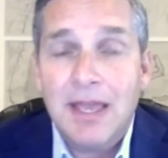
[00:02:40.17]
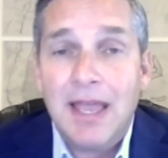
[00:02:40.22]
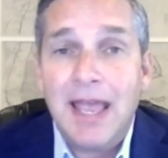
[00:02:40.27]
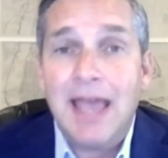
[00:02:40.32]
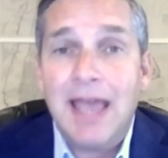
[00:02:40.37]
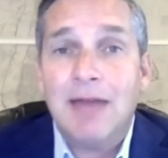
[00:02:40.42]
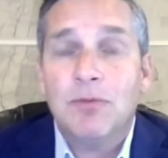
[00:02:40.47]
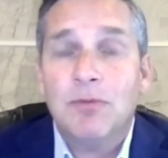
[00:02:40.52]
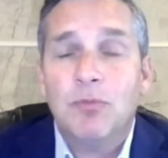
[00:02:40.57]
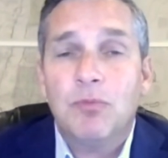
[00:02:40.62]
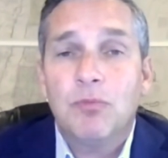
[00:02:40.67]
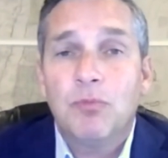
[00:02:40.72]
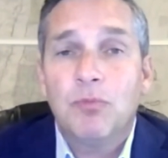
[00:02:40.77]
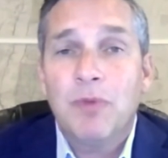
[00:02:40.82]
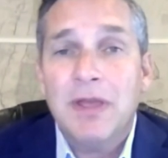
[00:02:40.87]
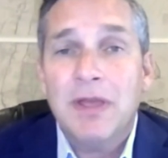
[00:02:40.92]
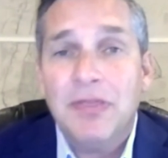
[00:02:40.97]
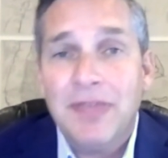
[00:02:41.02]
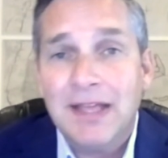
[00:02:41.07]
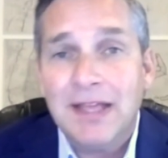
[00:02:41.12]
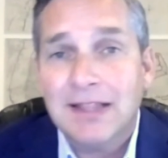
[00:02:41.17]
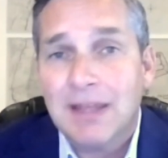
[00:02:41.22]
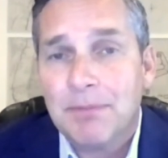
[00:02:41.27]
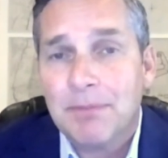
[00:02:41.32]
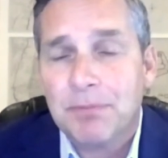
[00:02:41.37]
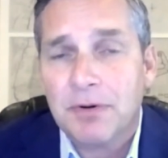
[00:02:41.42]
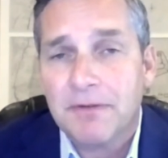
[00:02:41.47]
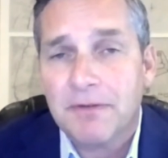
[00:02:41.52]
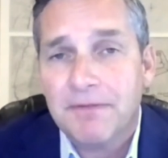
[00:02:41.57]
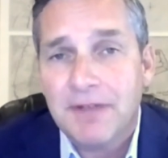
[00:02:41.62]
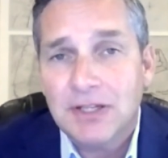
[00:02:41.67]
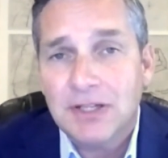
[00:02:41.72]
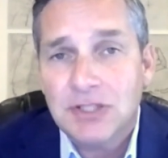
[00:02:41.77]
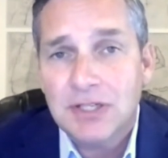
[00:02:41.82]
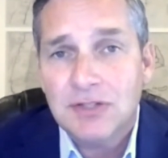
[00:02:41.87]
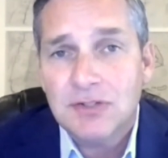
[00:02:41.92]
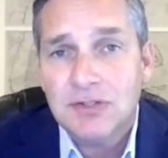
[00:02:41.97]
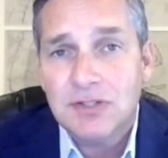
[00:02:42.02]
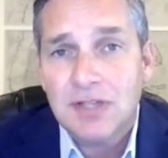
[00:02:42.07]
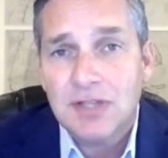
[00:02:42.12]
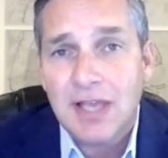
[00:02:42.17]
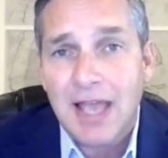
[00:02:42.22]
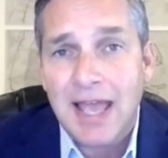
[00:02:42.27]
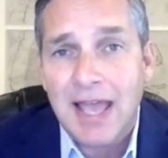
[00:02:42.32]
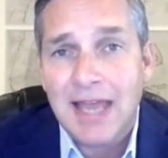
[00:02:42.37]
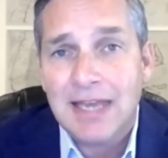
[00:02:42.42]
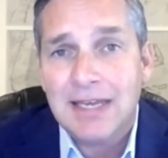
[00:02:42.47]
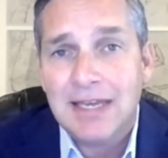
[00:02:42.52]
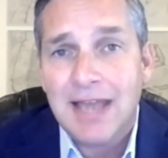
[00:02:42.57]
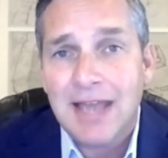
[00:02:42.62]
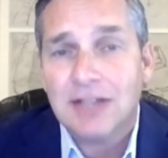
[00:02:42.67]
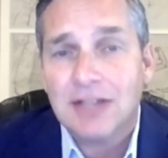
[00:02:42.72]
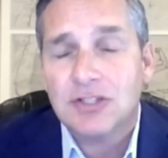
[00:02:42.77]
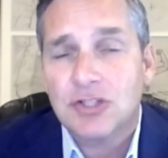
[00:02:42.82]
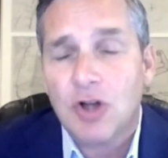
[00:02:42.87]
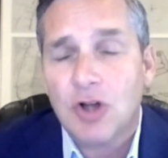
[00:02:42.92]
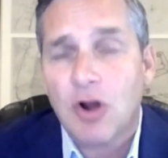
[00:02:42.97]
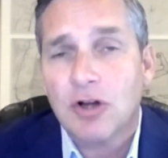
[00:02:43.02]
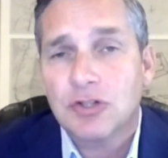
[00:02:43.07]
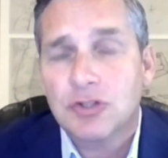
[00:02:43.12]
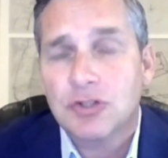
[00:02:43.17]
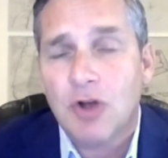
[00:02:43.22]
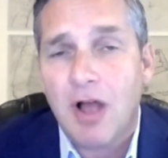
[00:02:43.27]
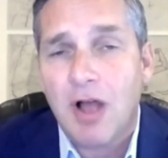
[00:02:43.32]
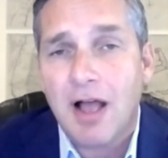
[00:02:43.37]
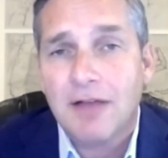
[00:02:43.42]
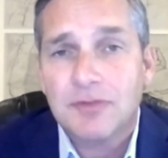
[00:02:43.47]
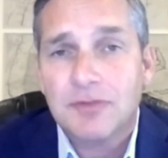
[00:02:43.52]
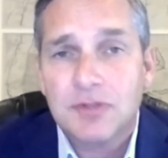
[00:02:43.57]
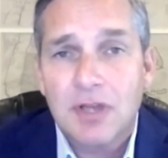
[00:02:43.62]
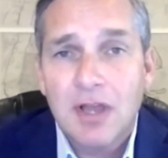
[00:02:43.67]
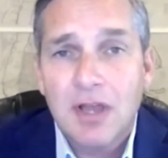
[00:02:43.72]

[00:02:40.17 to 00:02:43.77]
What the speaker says: And we think that provisions and net charge-offs